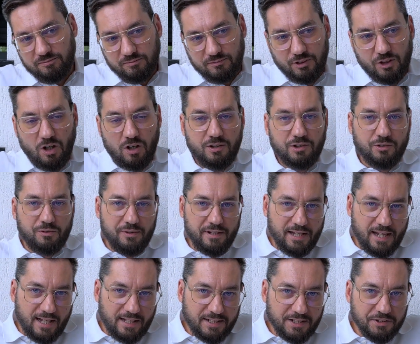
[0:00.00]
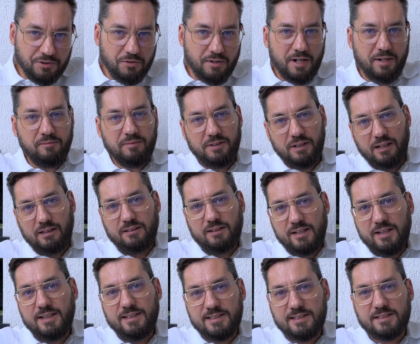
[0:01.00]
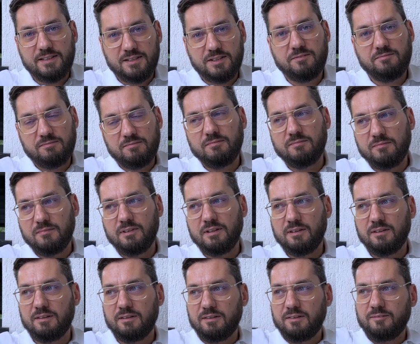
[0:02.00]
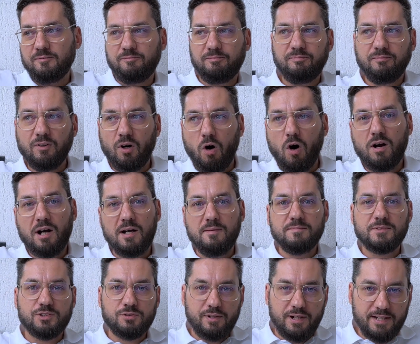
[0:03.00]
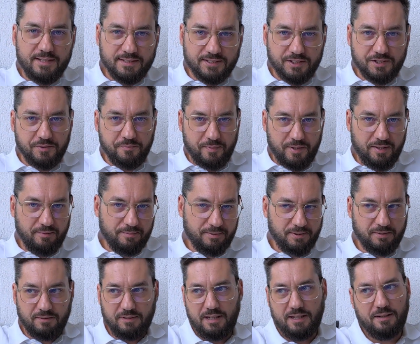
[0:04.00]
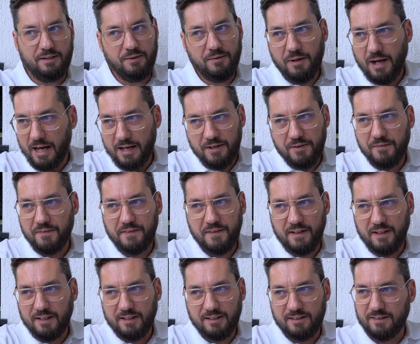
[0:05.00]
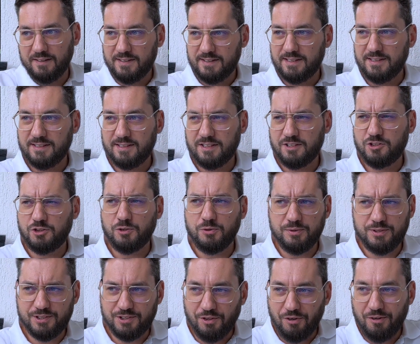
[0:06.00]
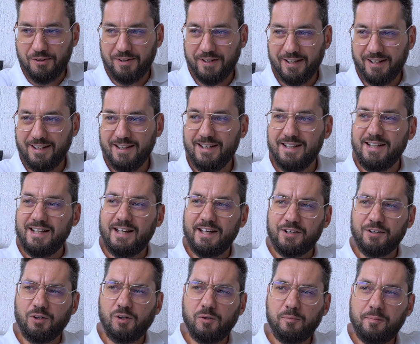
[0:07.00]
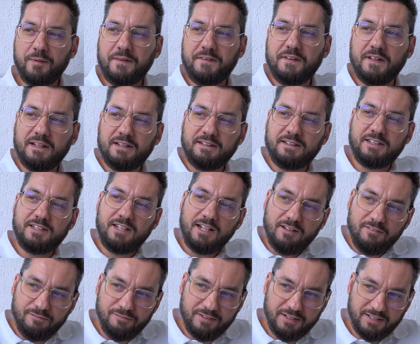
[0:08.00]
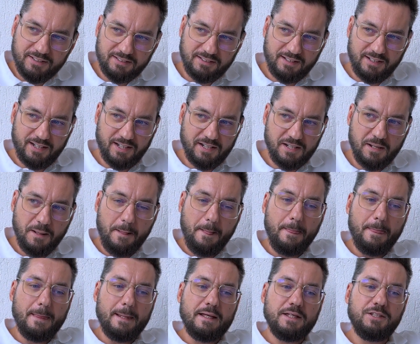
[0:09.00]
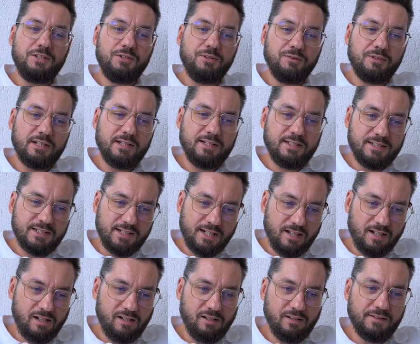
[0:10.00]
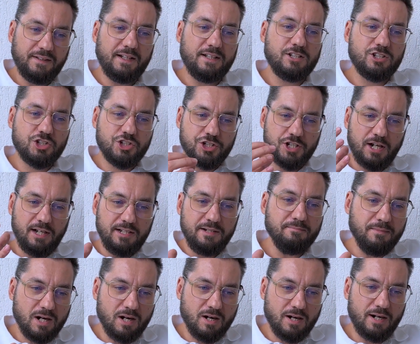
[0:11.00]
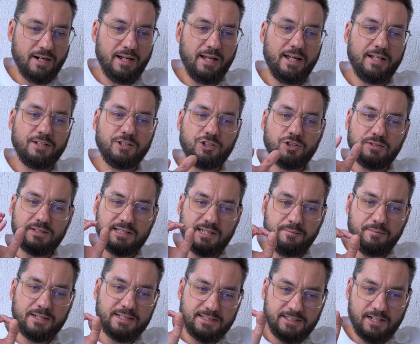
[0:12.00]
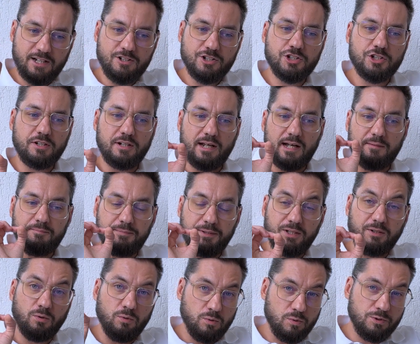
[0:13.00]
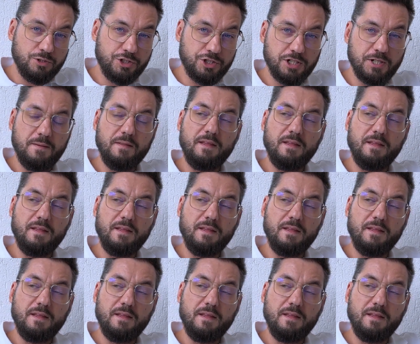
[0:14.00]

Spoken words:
got created, or at least Occam's razor, people. I don't think this is a true story at all, but definitely you can tell that Shalimar and to some extension Habit Rouge